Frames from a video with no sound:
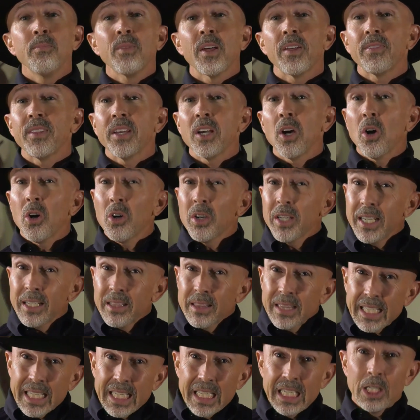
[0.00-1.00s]
that they all
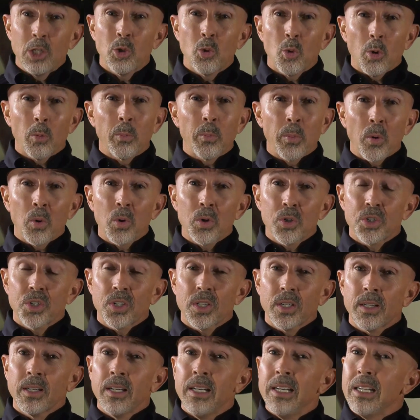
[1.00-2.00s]
get the equal
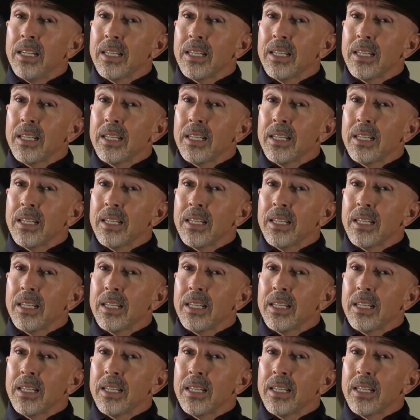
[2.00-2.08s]
portion.